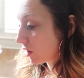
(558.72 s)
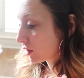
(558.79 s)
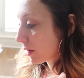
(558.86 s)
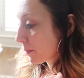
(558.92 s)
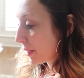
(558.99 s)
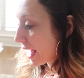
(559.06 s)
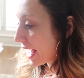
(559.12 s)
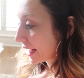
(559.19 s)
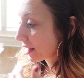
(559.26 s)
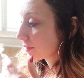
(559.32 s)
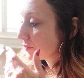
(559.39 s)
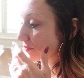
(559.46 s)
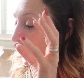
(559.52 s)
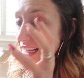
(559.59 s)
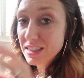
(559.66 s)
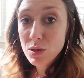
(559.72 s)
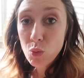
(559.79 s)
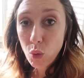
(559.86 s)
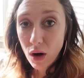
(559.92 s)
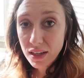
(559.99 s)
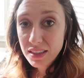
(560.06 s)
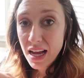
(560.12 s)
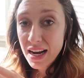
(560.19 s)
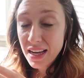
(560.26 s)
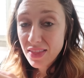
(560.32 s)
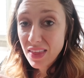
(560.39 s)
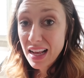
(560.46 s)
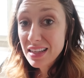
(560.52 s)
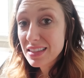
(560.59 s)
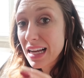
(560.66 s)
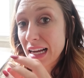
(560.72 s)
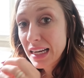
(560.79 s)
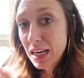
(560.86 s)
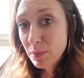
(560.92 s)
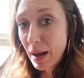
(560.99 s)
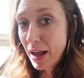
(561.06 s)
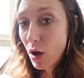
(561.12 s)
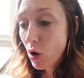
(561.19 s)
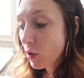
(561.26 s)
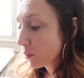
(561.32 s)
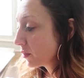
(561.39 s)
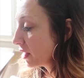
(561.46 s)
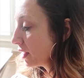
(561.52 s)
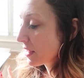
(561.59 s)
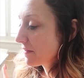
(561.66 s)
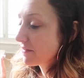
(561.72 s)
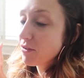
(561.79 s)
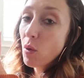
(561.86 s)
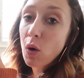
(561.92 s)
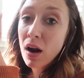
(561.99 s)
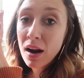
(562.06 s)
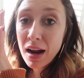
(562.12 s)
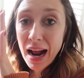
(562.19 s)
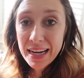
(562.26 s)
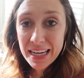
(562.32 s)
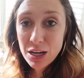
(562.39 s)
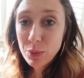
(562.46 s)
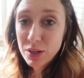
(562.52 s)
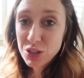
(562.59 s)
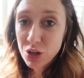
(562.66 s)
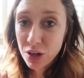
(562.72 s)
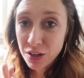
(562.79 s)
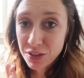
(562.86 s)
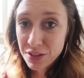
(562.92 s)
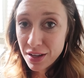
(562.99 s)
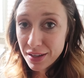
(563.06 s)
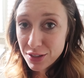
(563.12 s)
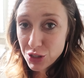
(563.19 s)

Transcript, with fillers: I'll come back, get some work done and things done in my home before I need to return